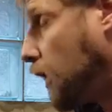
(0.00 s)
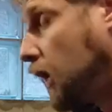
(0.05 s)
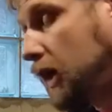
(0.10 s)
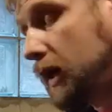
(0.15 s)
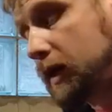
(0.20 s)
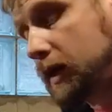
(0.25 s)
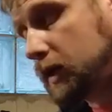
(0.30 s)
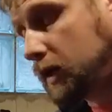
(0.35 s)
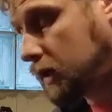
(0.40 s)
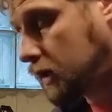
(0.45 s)
out.
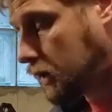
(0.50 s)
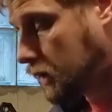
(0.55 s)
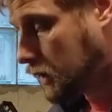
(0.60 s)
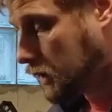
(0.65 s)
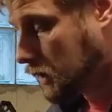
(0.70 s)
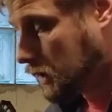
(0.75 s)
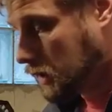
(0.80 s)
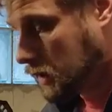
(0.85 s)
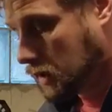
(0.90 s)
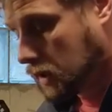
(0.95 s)
Fuck.
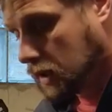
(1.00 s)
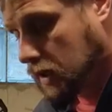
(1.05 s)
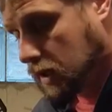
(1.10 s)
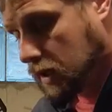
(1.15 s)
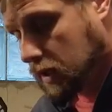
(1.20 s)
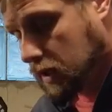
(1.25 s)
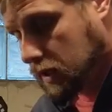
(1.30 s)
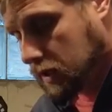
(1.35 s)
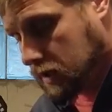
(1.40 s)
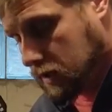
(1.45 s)

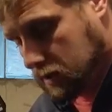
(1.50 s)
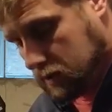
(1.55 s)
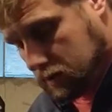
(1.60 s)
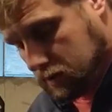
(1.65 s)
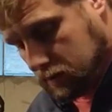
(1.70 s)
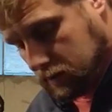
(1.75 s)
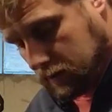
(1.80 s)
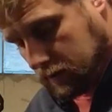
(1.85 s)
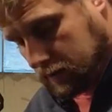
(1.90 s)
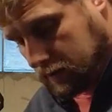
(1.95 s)
You
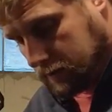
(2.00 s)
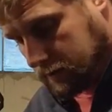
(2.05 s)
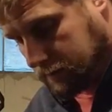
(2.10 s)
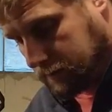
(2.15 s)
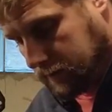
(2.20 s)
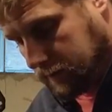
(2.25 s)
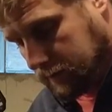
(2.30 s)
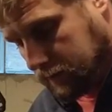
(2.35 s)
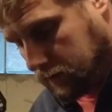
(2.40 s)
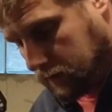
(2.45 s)
don't think
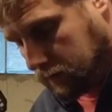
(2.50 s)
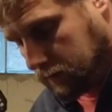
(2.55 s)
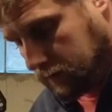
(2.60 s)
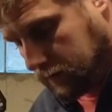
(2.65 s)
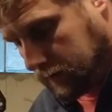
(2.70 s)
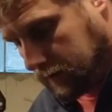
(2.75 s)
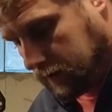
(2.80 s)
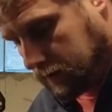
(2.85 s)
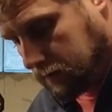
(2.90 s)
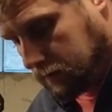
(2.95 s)
people are really